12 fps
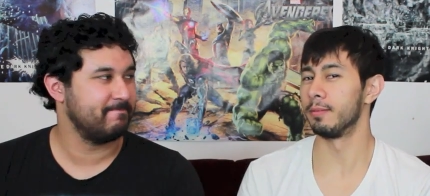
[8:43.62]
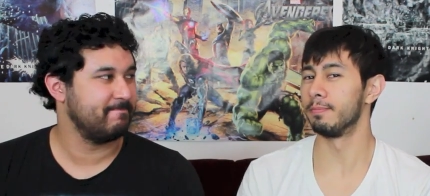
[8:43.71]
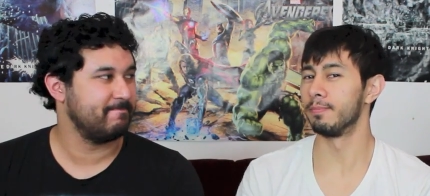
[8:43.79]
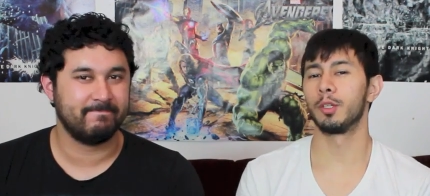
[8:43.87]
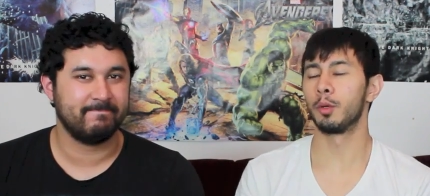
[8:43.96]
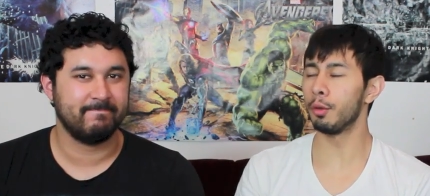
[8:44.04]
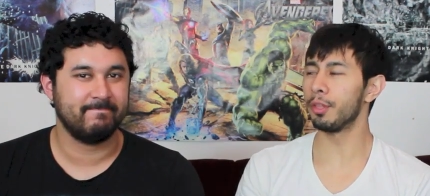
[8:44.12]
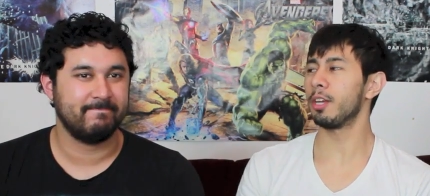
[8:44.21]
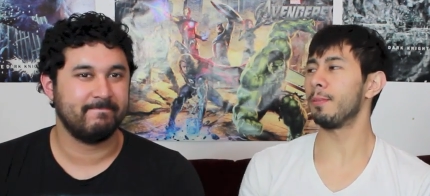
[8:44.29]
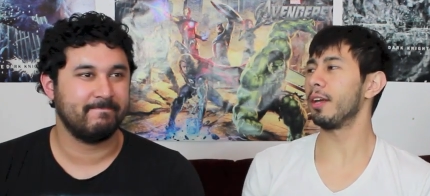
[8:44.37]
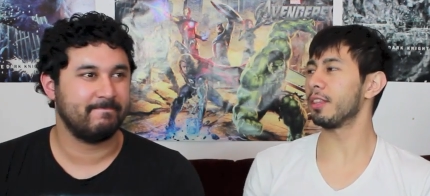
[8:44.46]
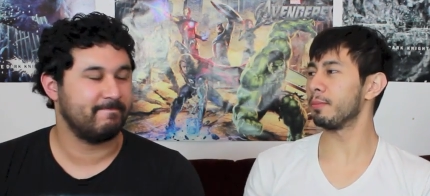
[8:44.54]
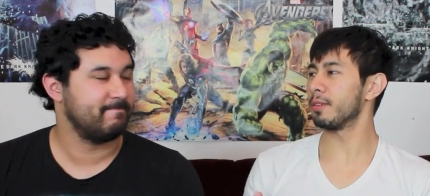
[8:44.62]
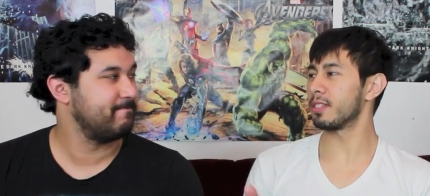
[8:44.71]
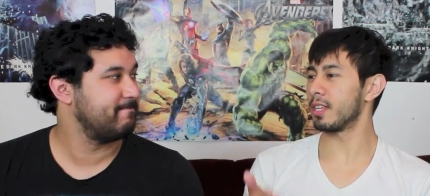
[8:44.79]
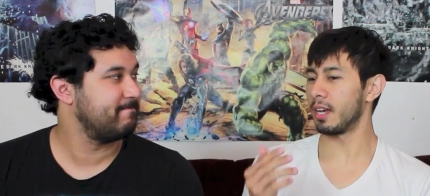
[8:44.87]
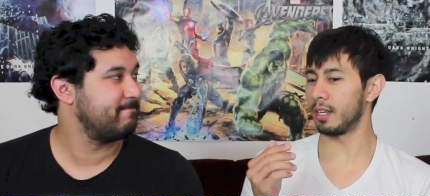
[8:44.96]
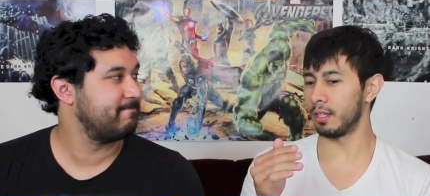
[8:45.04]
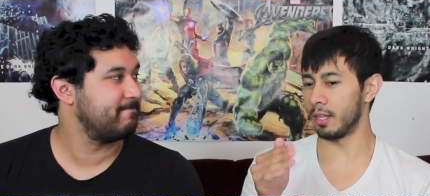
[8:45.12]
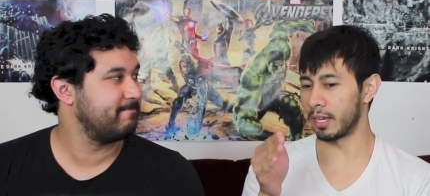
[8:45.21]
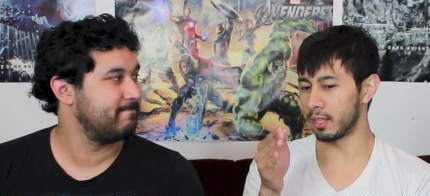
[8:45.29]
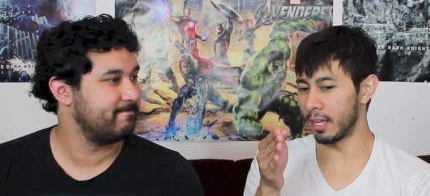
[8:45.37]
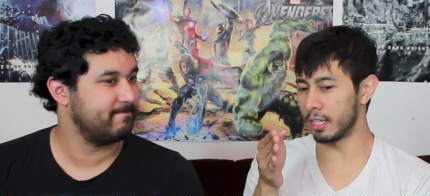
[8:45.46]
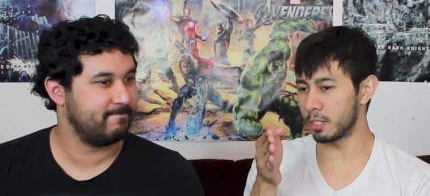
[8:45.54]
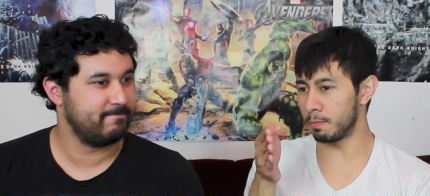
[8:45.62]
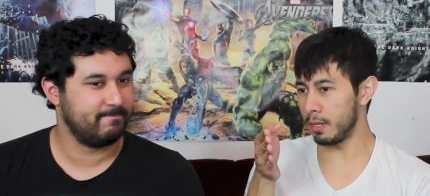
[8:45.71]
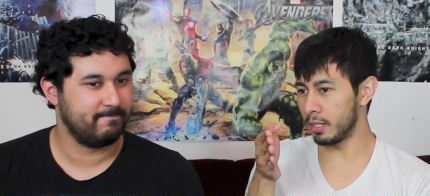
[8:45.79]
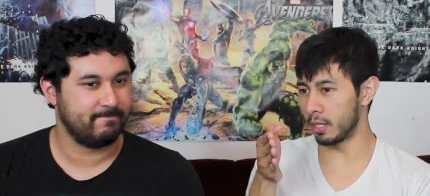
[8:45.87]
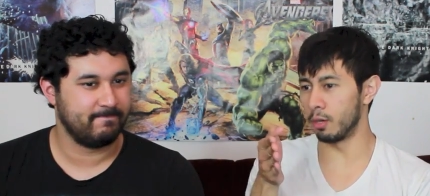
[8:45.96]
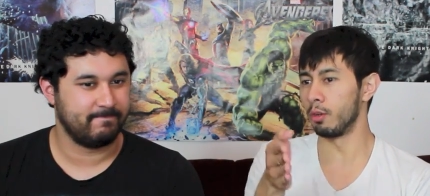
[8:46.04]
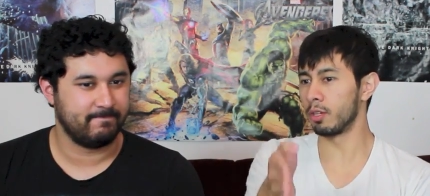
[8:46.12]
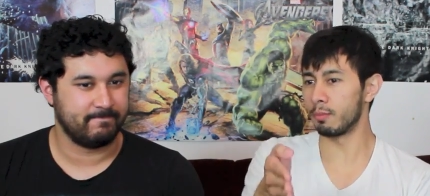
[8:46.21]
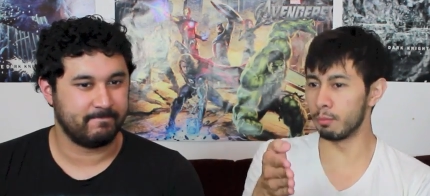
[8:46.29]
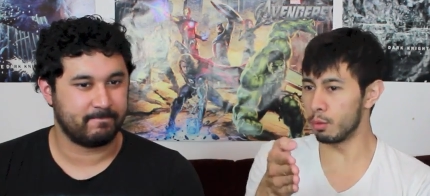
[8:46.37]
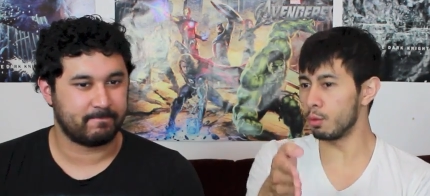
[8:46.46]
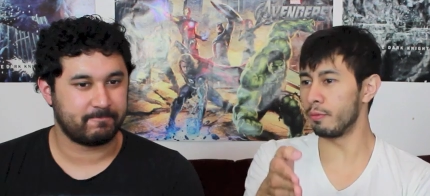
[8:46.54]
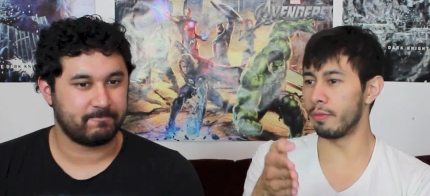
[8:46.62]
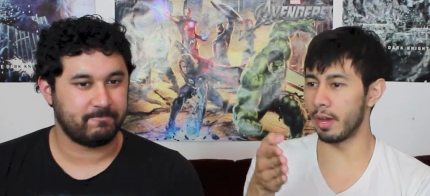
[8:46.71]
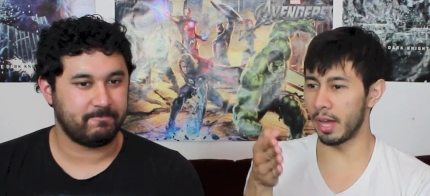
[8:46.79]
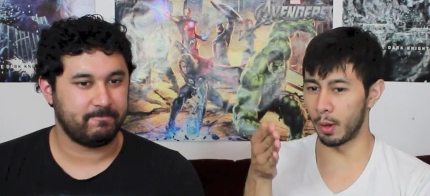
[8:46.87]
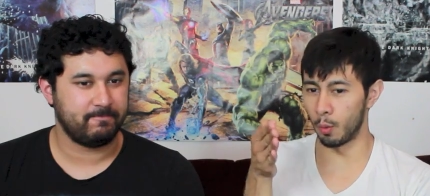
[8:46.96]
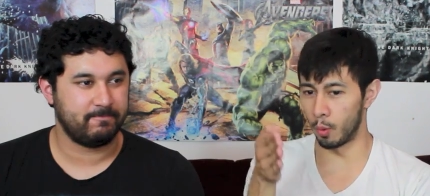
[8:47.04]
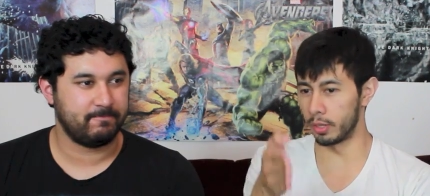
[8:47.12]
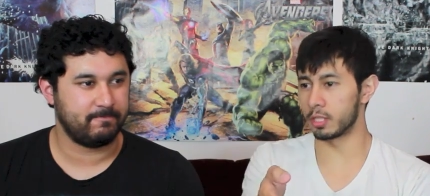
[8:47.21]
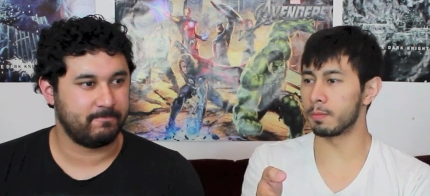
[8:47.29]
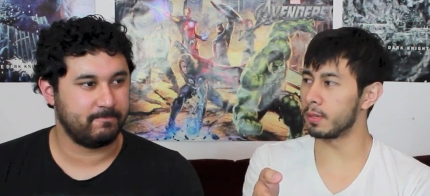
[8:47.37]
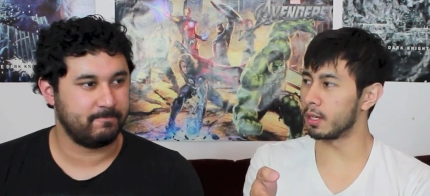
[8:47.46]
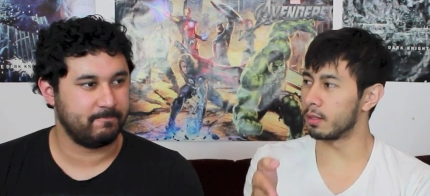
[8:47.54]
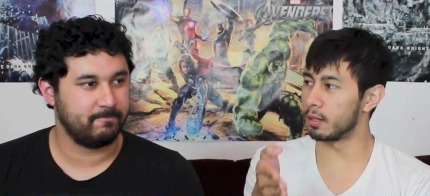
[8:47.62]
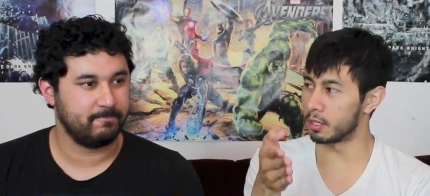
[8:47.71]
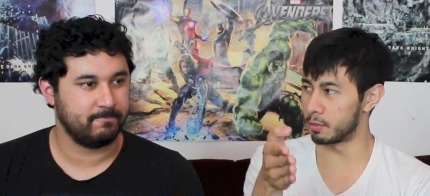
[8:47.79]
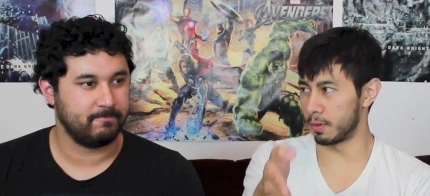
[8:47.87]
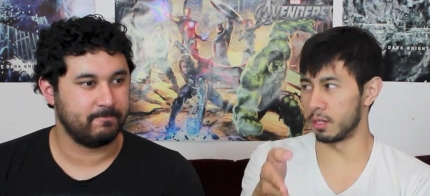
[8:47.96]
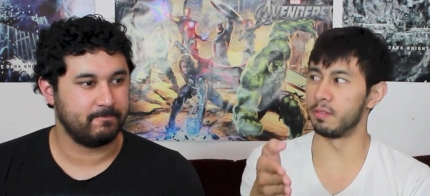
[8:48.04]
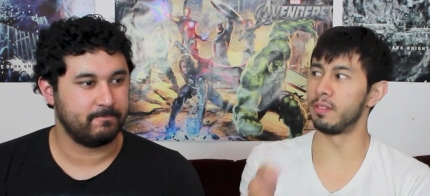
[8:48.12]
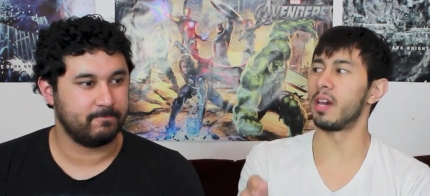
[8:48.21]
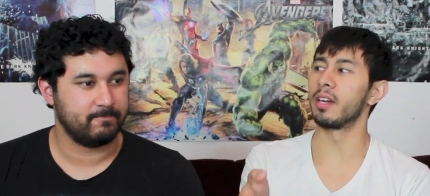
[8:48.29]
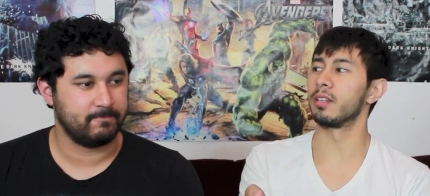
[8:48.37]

Speaker 1: them. The cool thing about them is that like light speed can only move at one speed, the speed of light.